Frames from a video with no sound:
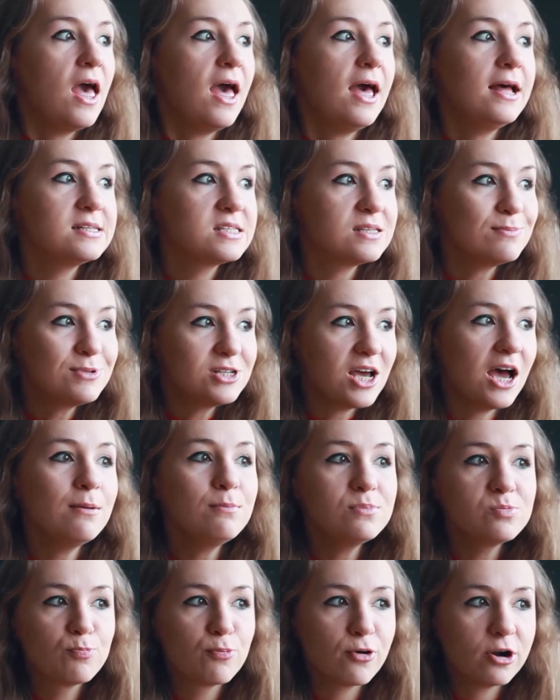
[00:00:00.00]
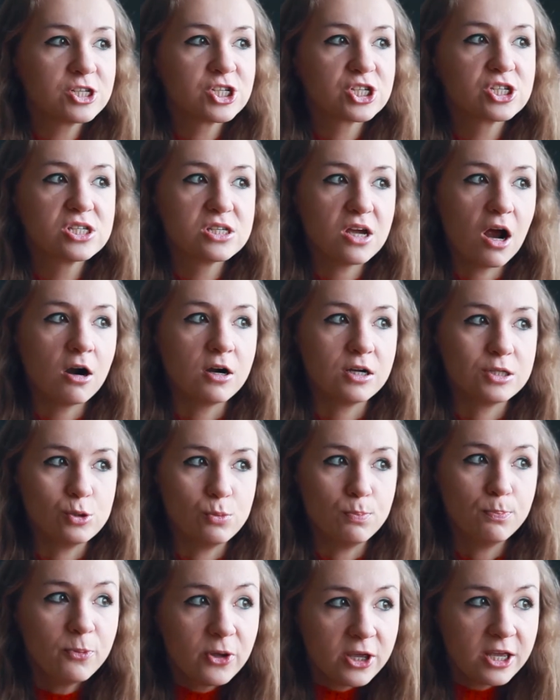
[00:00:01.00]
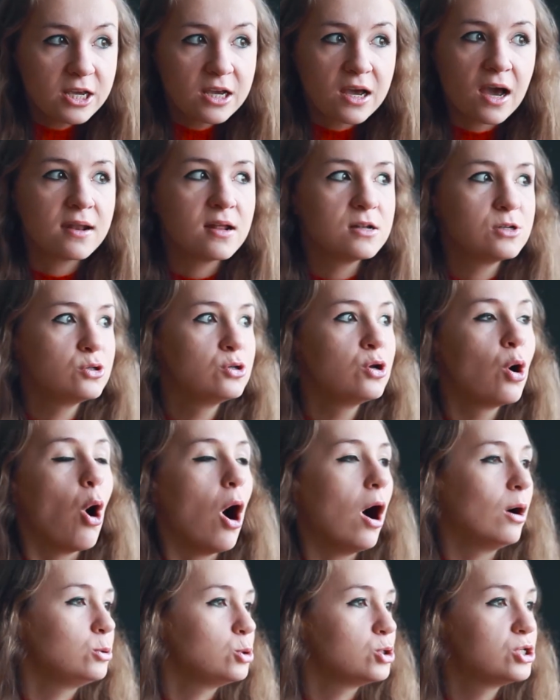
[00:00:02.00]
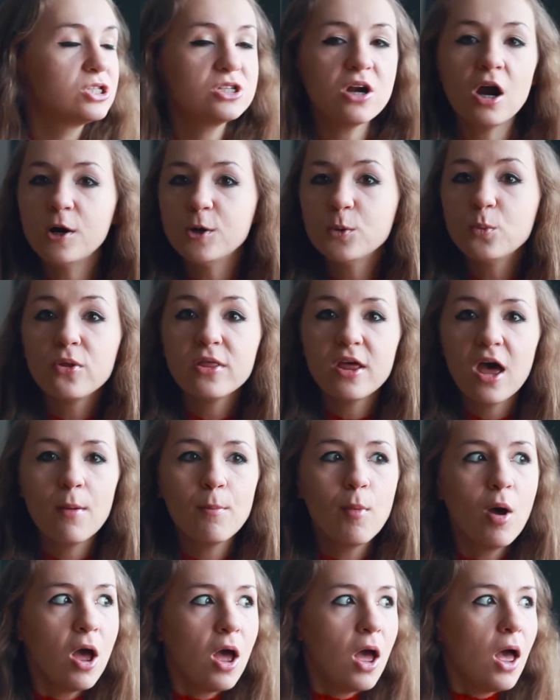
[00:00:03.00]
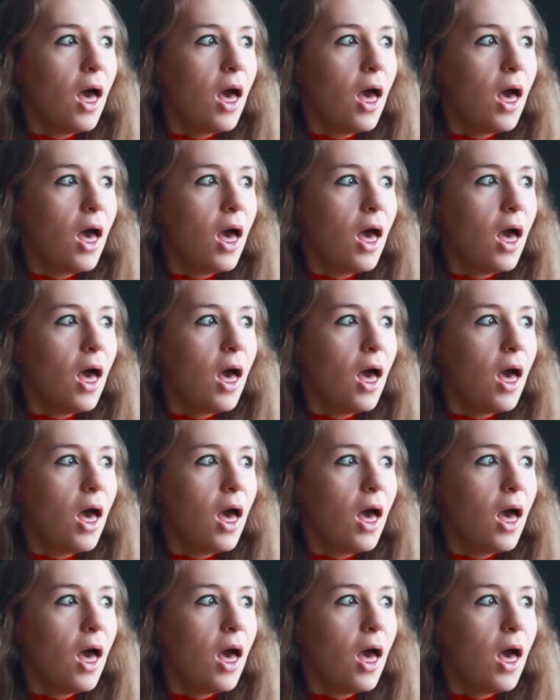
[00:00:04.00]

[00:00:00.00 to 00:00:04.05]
And sometimes projects are too big and I don't know how to start with them